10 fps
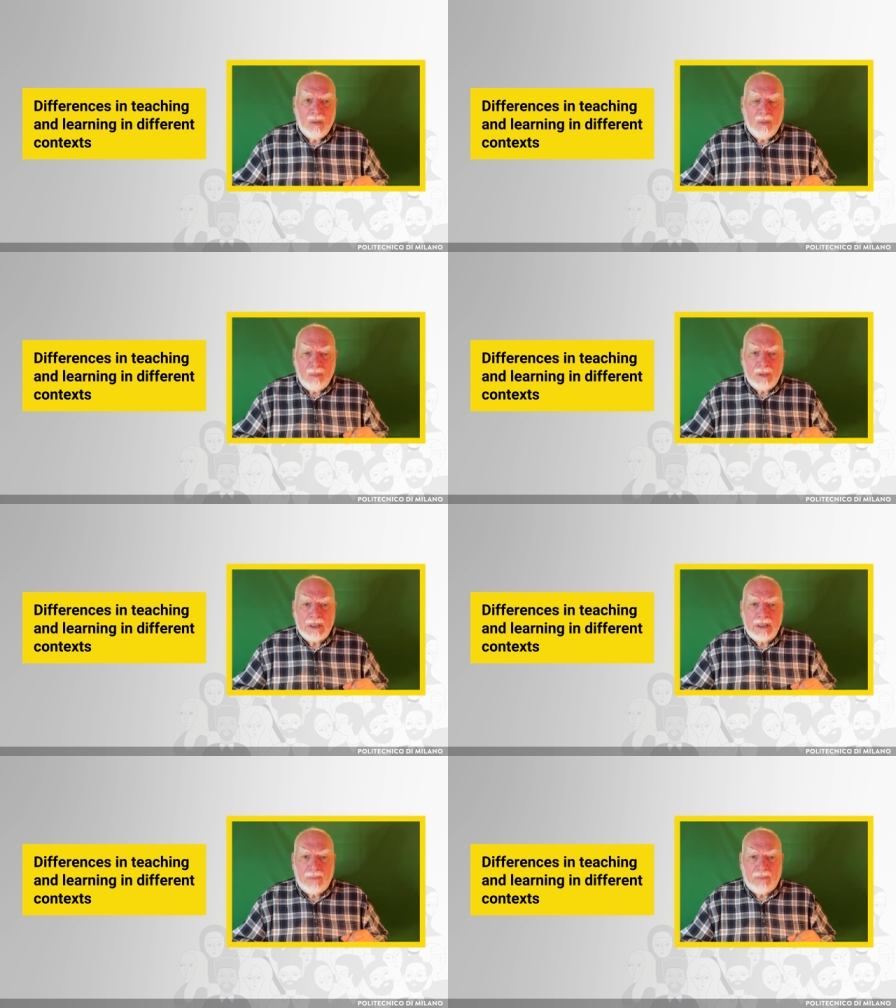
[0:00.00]
What was
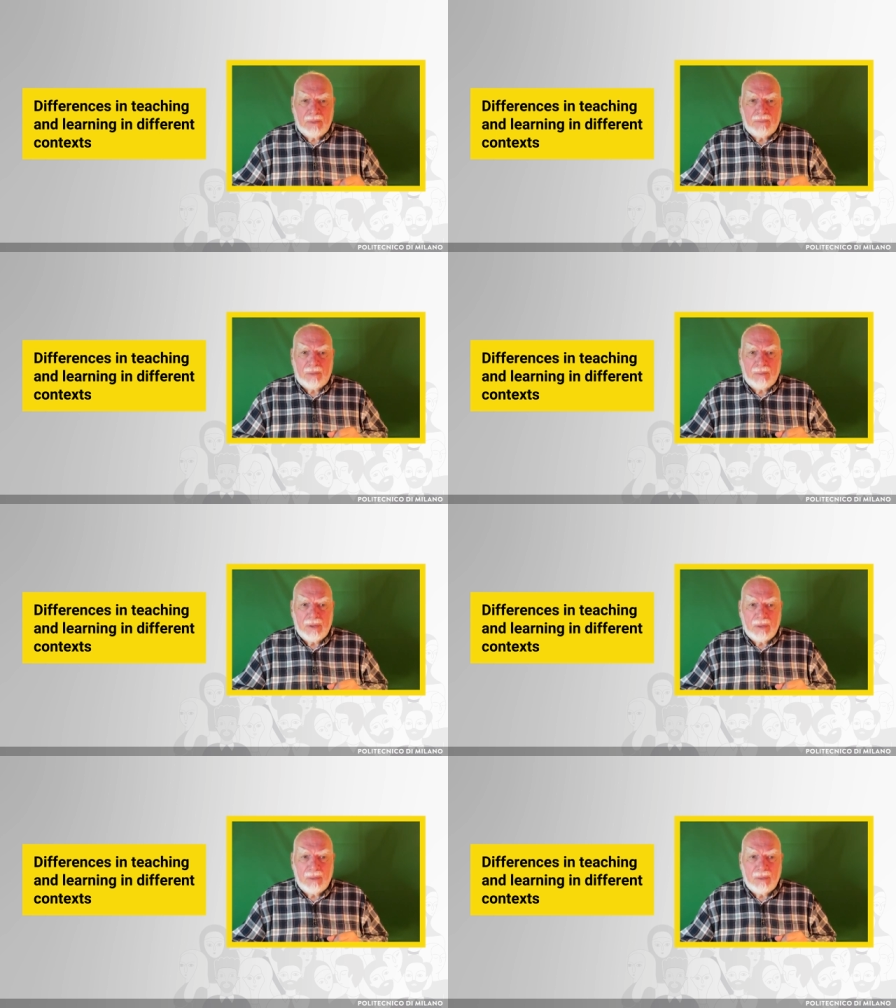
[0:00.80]
different for
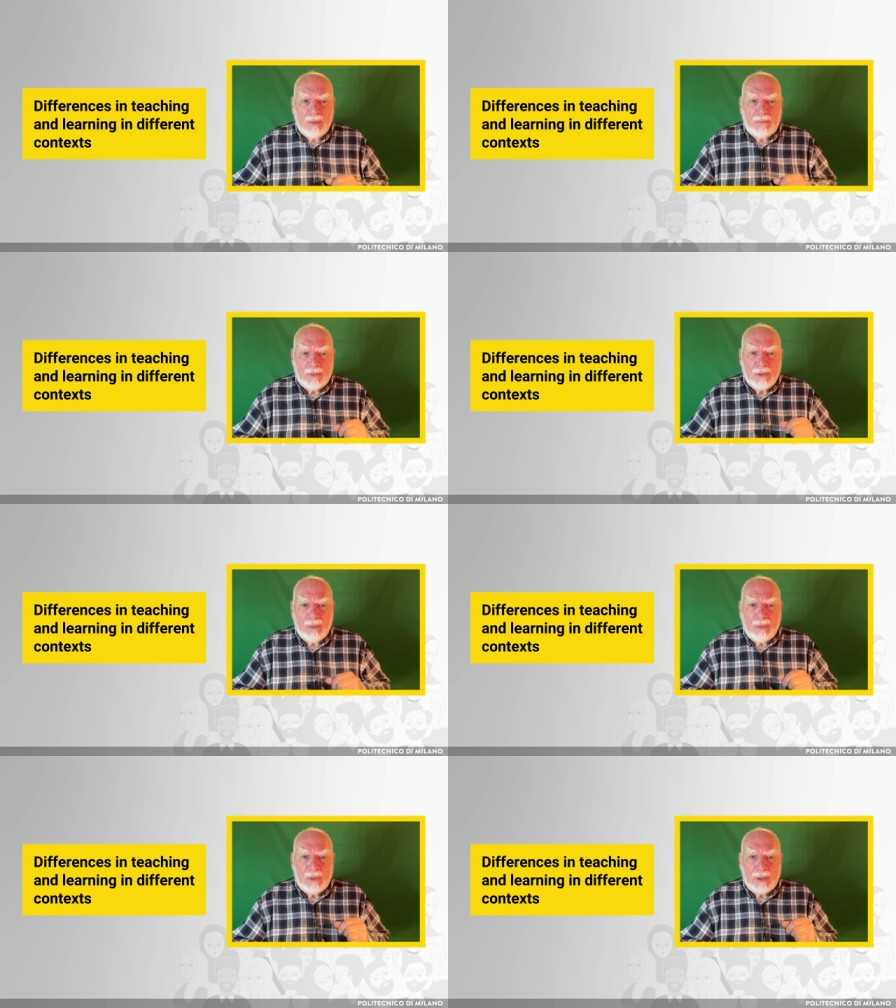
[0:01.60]

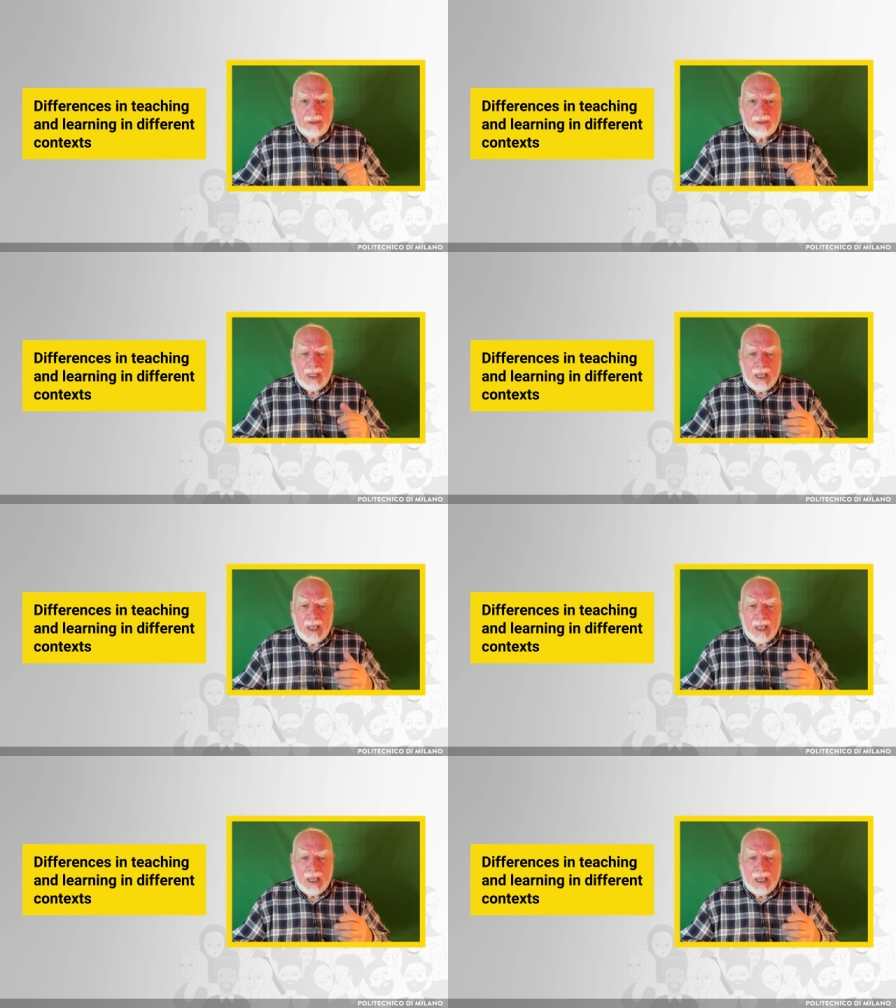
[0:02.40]
you and